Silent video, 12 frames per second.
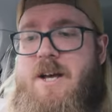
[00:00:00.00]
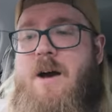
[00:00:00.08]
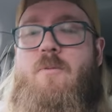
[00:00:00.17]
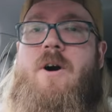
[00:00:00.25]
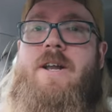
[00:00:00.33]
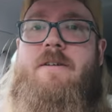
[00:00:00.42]
I
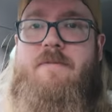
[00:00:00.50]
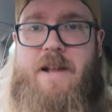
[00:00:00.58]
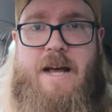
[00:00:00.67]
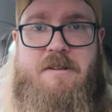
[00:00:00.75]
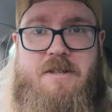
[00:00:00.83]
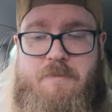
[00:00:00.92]
wanted
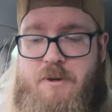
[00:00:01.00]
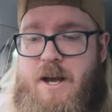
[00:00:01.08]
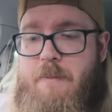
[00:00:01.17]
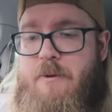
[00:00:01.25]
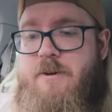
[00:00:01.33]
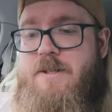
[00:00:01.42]
flagship
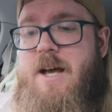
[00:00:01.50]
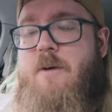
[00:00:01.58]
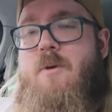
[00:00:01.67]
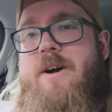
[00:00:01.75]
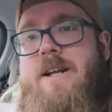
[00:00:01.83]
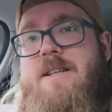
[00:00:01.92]
cameras. I
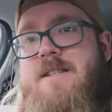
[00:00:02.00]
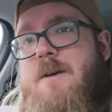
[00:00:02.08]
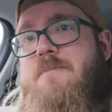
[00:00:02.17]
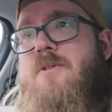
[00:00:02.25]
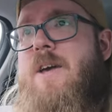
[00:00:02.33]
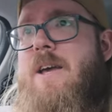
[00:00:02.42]
wanted
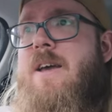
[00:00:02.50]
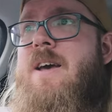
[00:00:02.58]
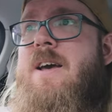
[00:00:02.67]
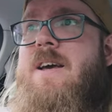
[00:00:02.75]
something